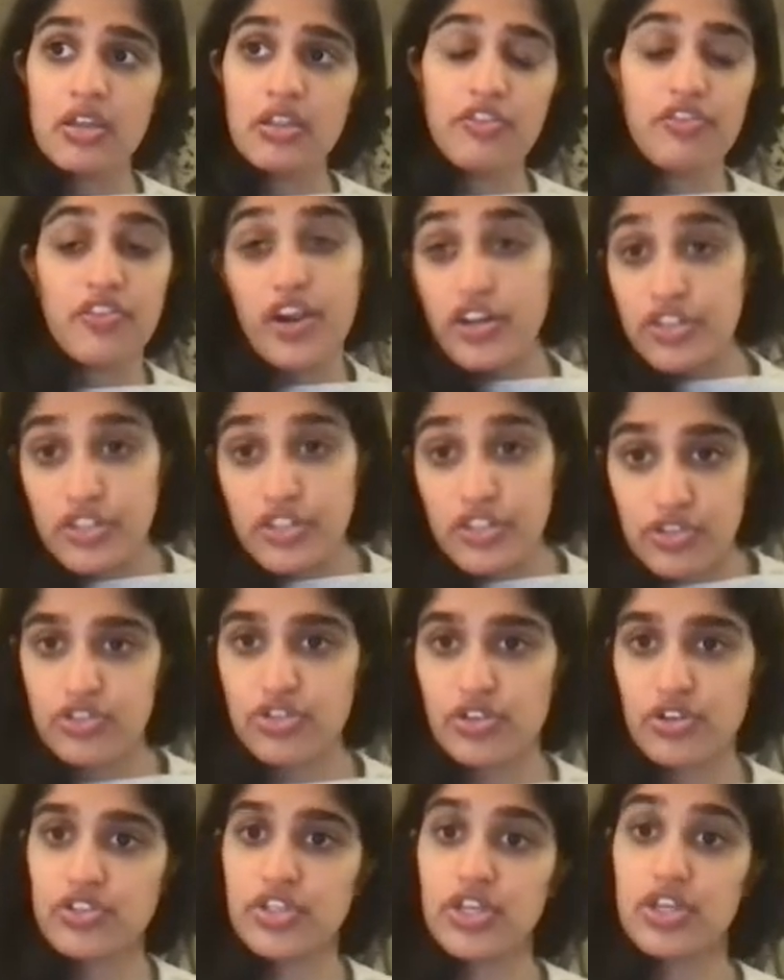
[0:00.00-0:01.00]
the fairness
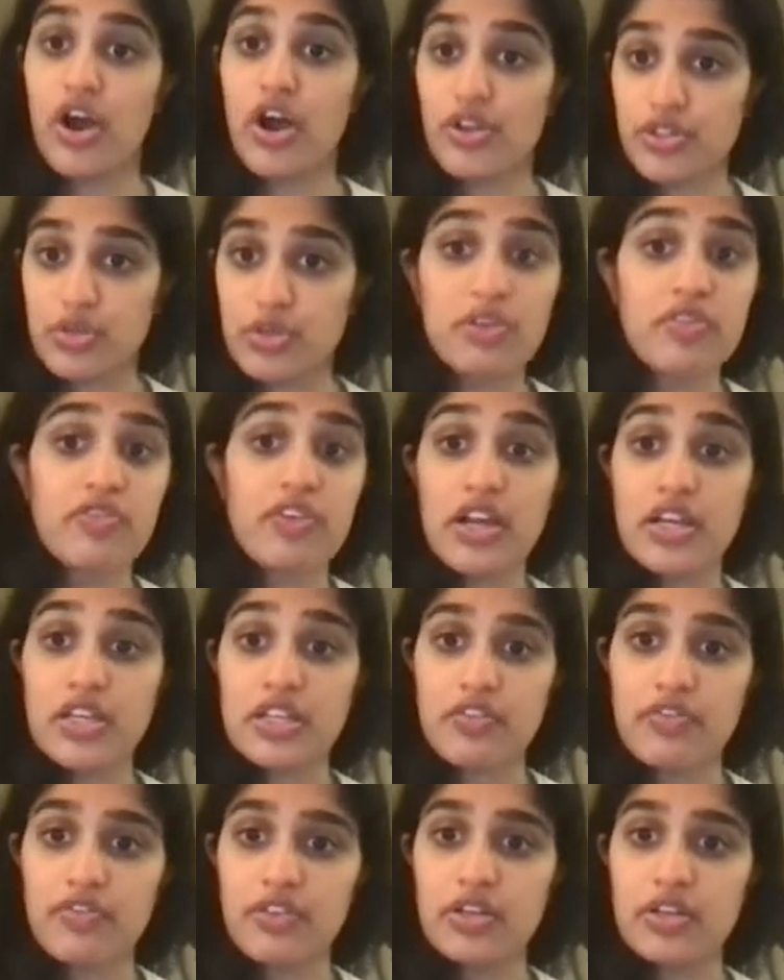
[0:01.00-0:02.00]
concerns can also be very
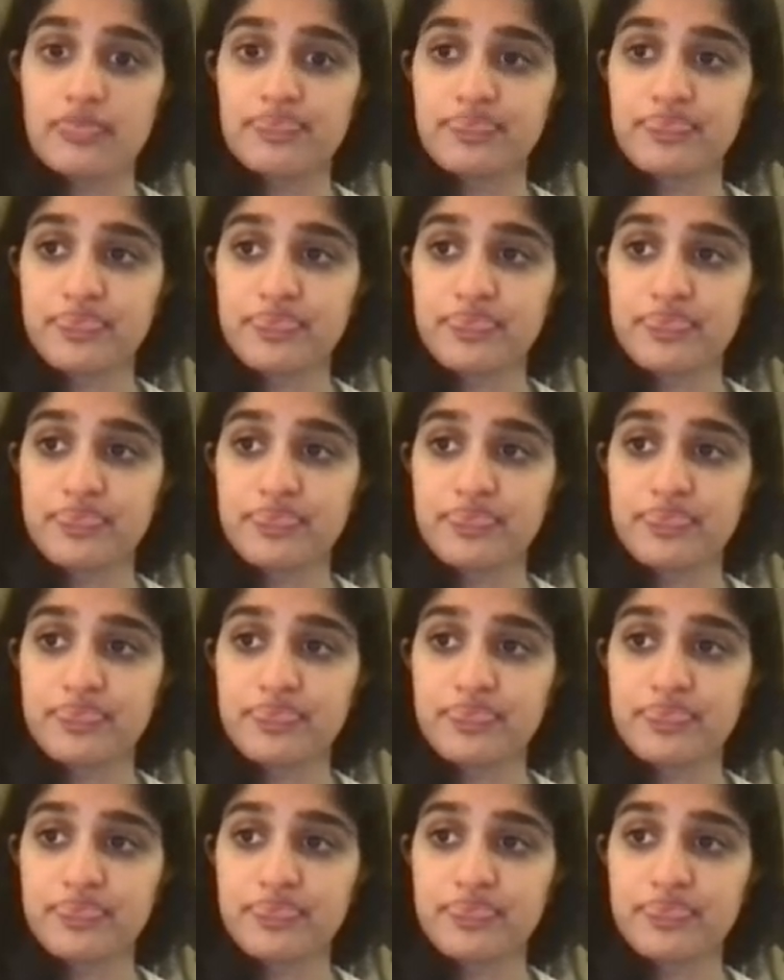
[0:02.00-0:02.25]
different.